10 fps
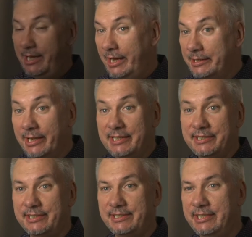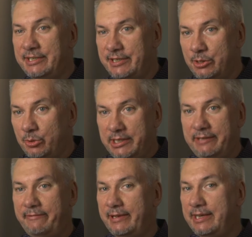Adolescence is a
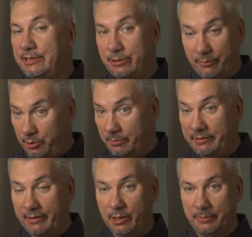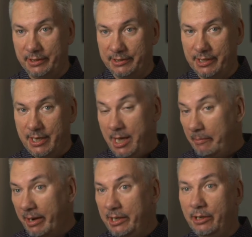unique phase of human development.
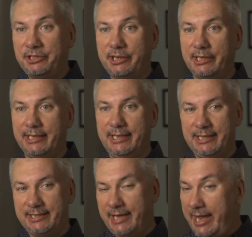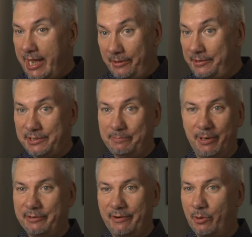Biologically, it's the healthiest
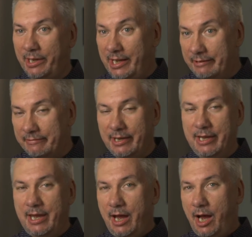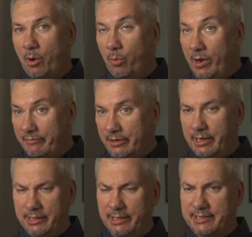part of our life.
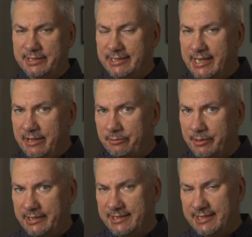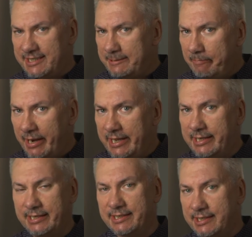However, adolescent death rates
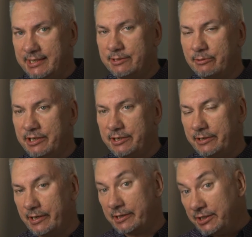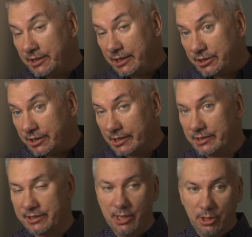spike as kids reach their teenage
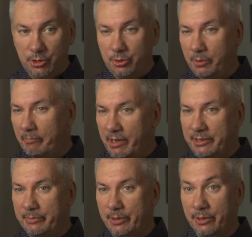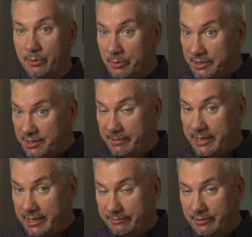years due to multiple risk
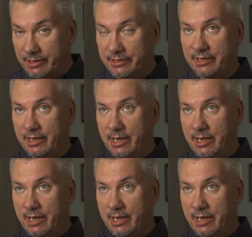behaviors.